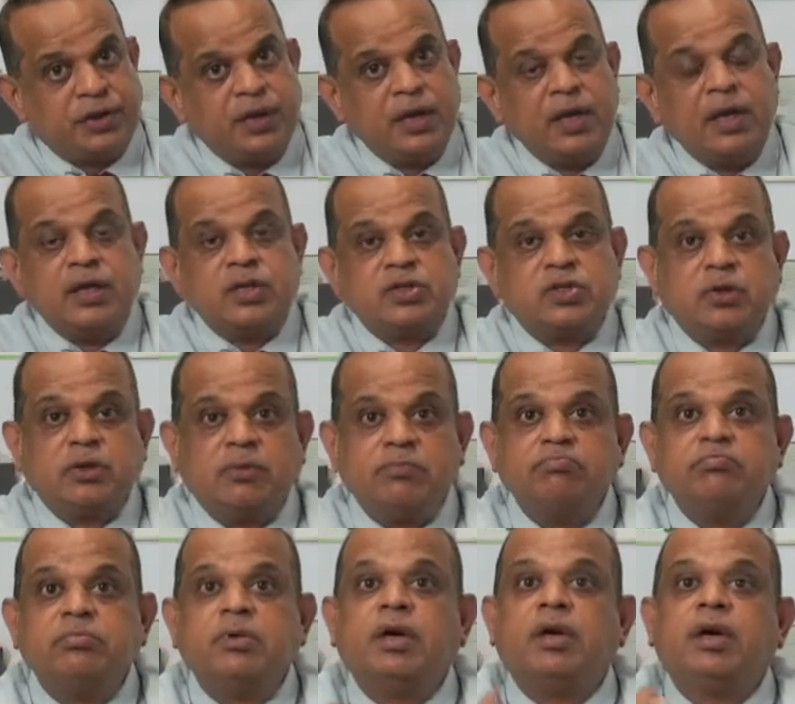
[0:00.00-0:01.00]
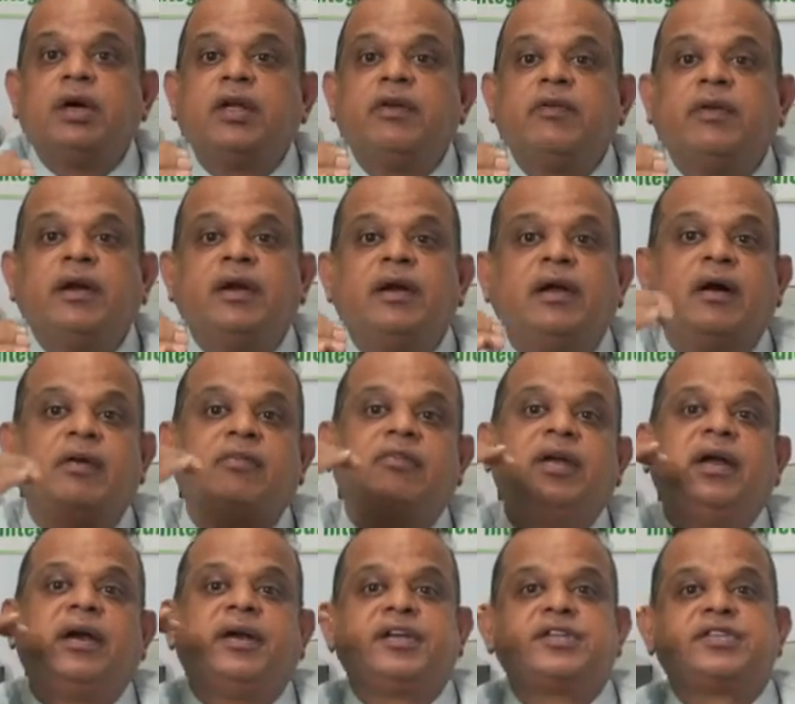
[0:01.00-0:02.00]
So even we
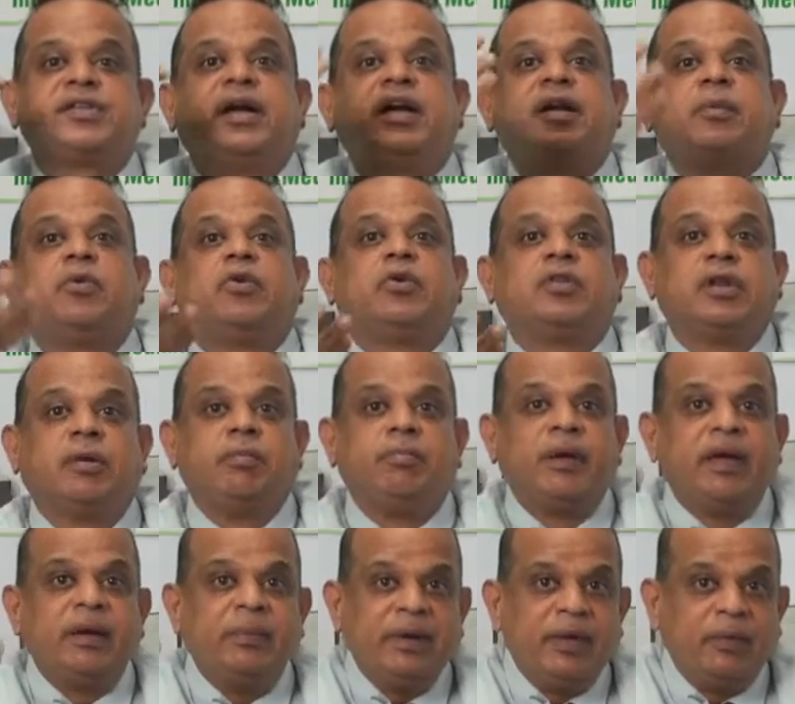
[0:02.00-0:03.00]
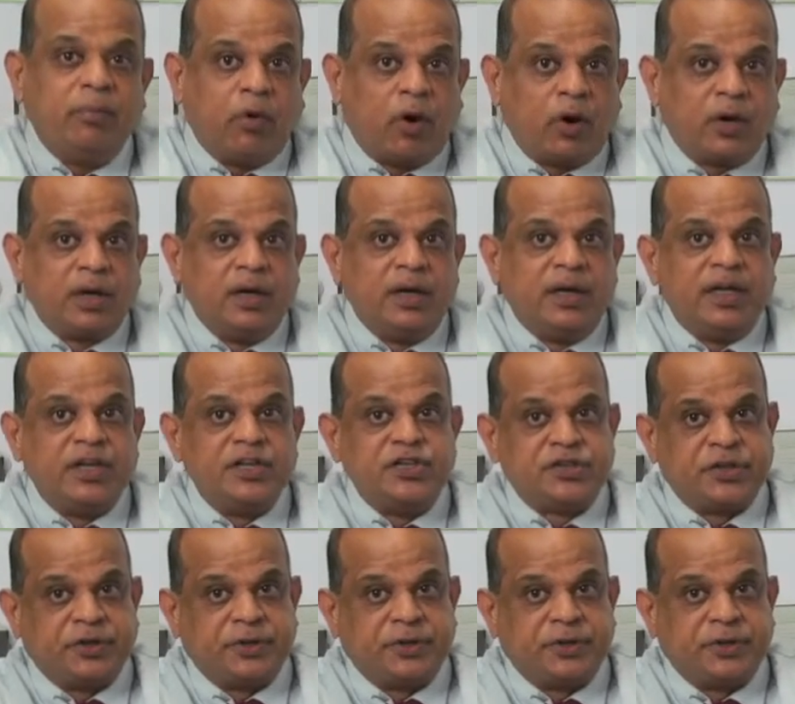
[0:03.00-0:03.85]
understand about the baby bottle danger.